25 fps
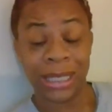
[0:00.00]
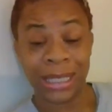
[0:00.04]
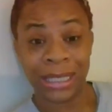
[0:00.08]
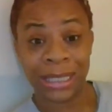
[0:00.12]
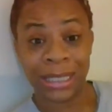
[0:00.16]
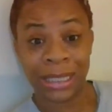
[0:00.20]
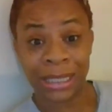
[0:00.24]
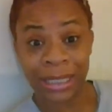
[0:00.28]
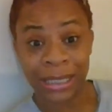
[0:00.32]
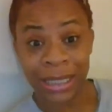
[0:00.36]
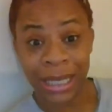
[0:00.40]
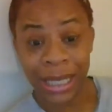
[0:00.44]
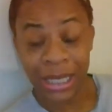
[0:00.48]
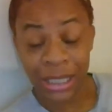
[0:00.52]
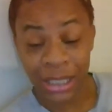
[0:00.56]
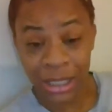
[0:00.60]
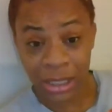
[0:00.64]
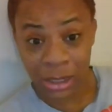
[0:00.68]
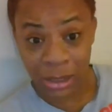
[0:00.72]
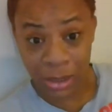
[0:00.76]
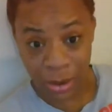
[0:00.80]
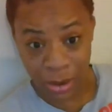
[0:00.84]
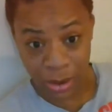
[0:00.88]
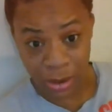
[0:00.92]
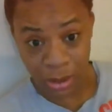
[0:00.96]
The
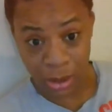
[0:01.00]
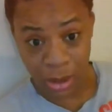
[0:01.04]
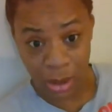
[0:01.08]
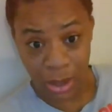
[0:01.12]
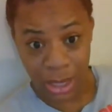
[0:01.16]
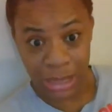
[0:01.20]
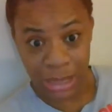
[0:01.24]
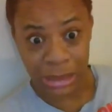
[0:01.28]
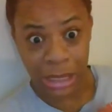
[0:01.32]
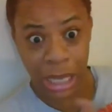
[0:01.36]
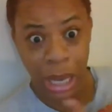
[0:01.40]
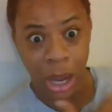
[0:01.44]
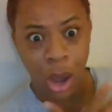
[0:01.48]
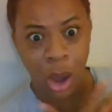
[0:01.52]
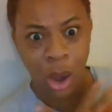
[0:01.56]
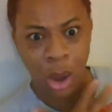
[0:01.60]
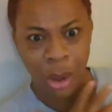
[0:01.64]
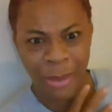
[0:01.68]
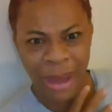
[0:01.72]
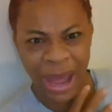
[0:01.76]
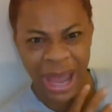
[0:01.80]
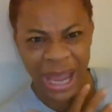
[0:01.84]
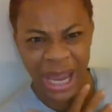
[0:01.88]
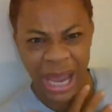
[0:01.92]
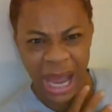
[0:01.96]
sister-in-law is like,
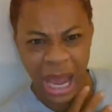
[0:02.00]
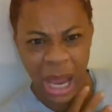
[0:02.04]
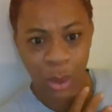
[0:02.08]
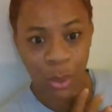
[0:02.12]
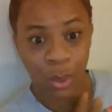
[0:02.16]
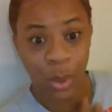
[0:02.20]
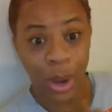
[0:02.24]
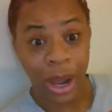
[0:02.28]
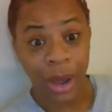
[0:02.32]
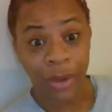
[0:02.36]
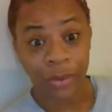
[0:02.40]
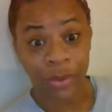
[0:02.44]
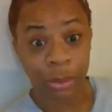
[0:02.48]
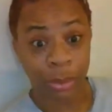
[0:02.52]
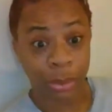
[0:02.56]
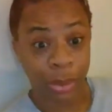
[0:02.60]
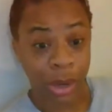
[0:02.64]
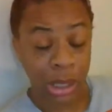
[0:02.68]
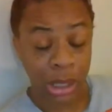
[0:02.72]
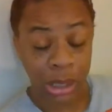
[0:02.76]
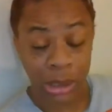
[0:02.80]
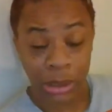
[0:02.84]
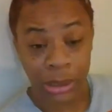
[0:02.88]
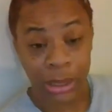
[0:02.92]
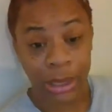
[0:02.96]
oh my God, wow. The
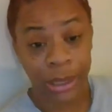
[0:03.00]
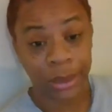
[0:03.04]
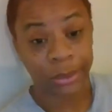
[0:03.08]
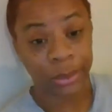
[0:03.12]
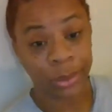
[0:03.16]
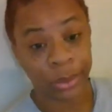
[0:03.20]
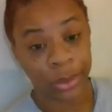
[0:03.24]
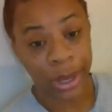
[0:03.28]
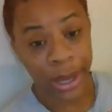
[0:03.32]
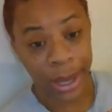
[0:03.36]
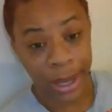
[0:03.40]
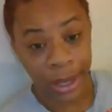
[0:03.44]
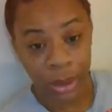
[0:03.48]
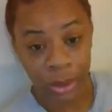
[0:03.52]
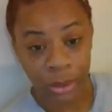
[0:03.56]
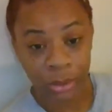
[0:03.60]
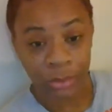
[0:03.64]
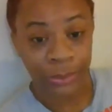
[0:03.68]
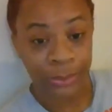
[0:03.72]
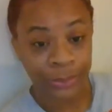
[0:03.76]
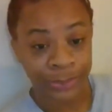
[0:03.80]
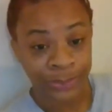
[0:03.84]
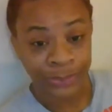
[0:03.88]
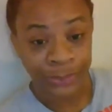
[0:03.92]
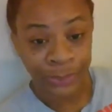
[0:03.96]
brother's like,
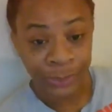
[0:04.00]
wow.